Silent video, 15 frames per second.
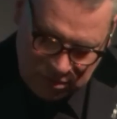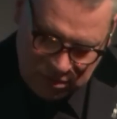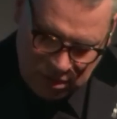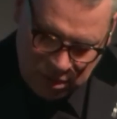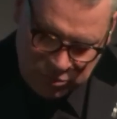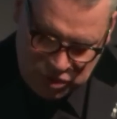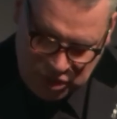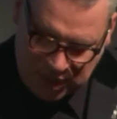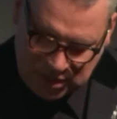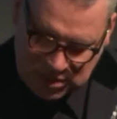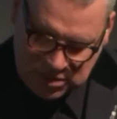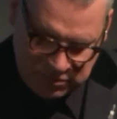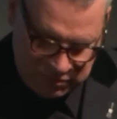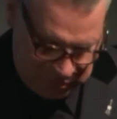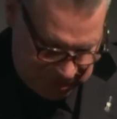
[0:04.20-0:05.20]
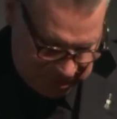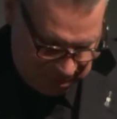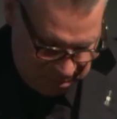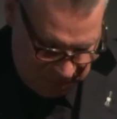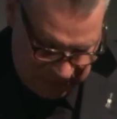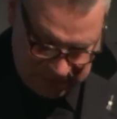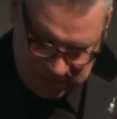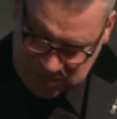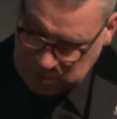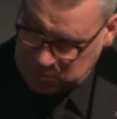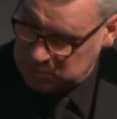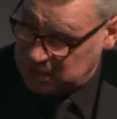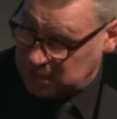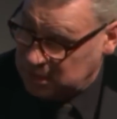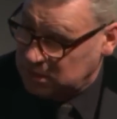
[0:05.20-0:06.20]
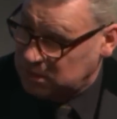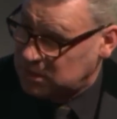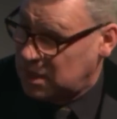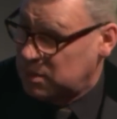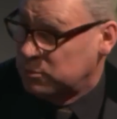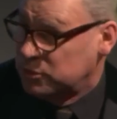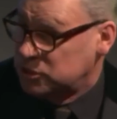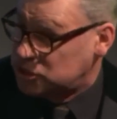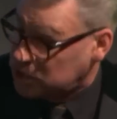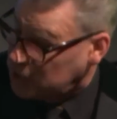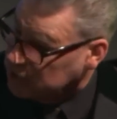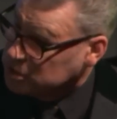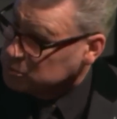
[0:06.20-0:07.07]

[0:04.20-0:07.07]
objective to make something that would change